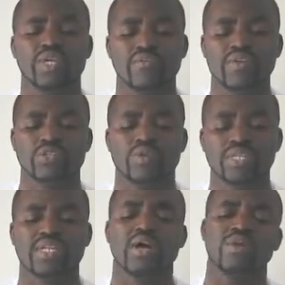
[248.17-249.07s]
in verse
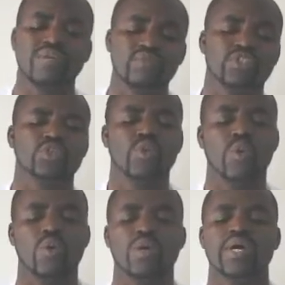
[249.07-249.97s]
23, "I will give it to you
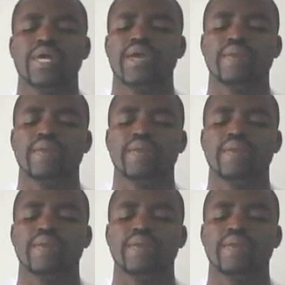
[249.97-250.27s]
all,